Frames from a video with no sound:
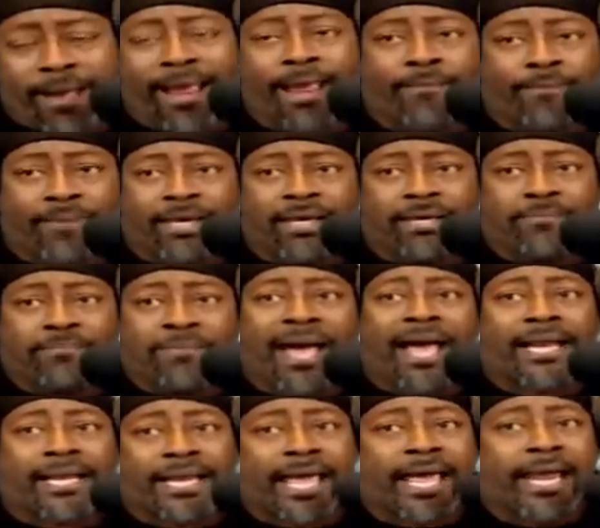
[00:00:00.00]
be about
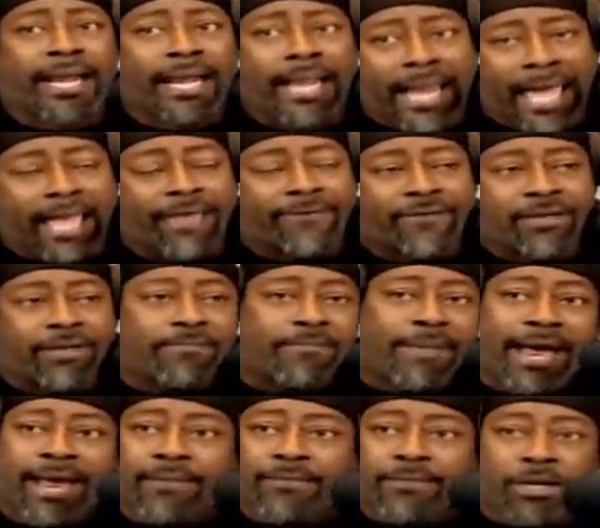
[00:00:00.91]
that life. He
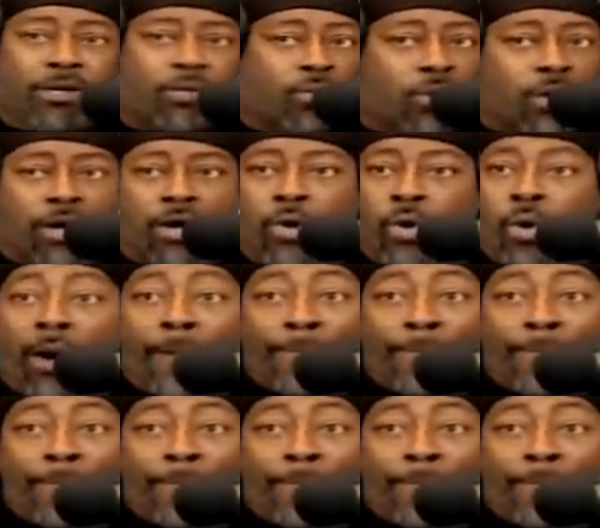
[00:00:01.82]
might be one who, pop,